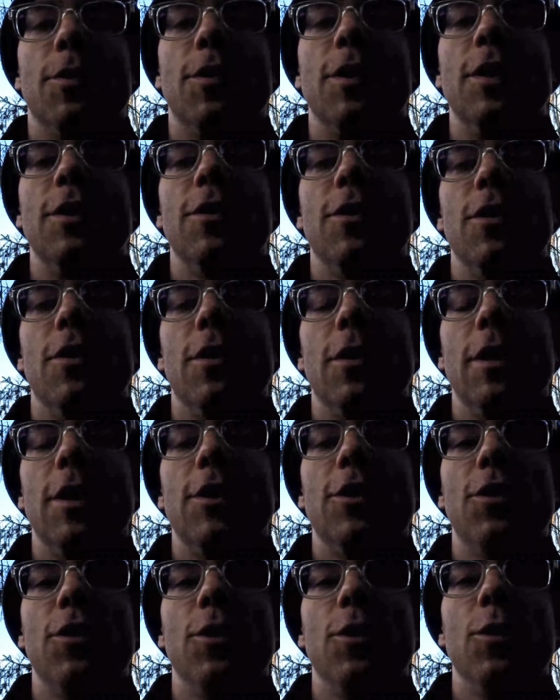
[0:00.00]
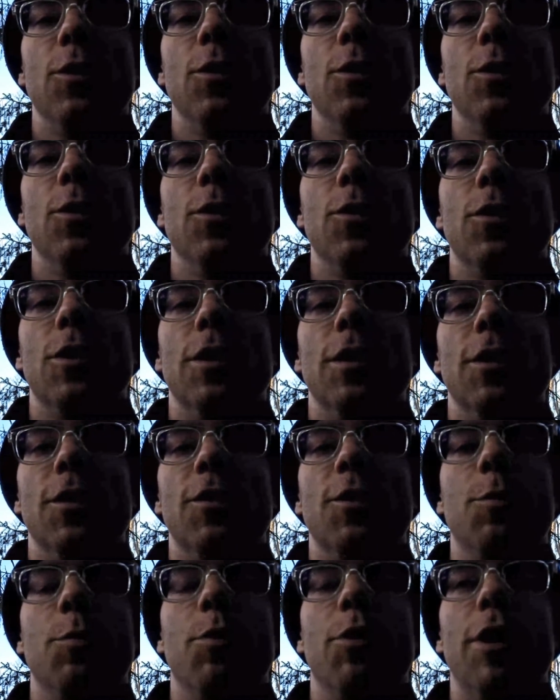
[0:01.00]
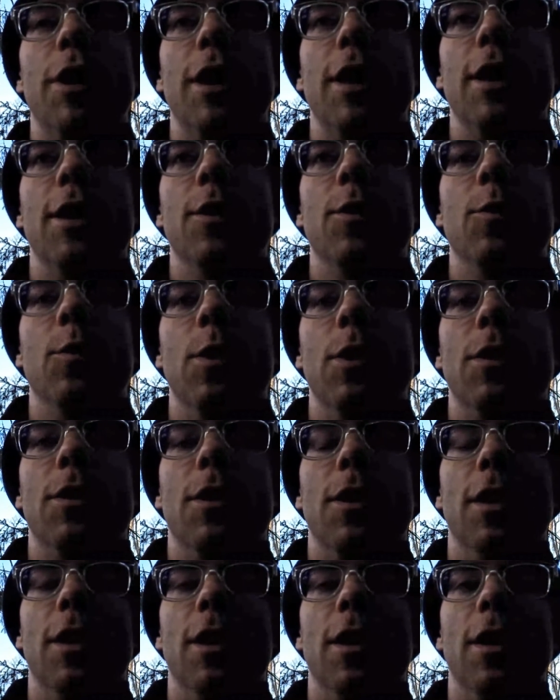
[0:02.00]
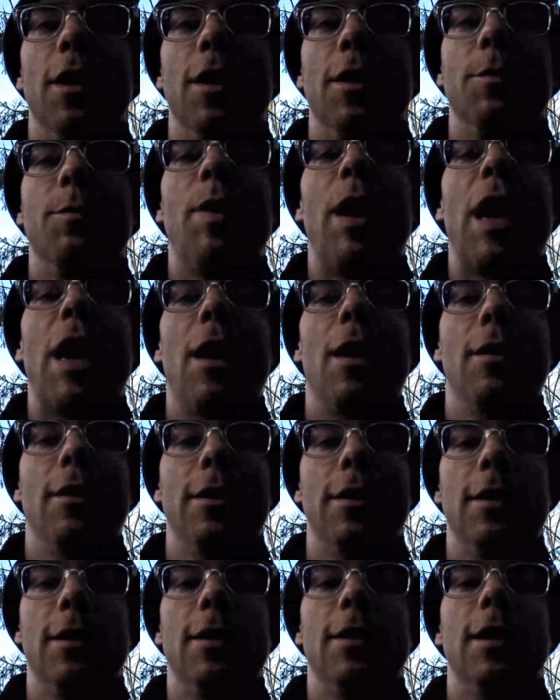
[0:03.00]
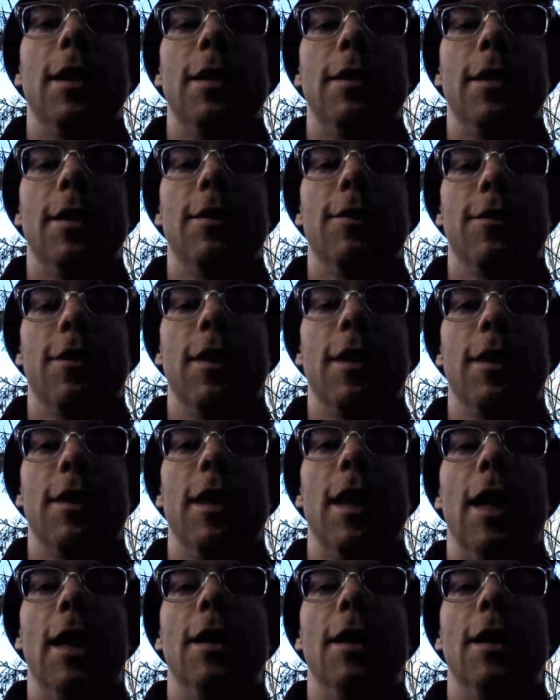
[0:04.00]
seasonal issues in the spring with pollen and things like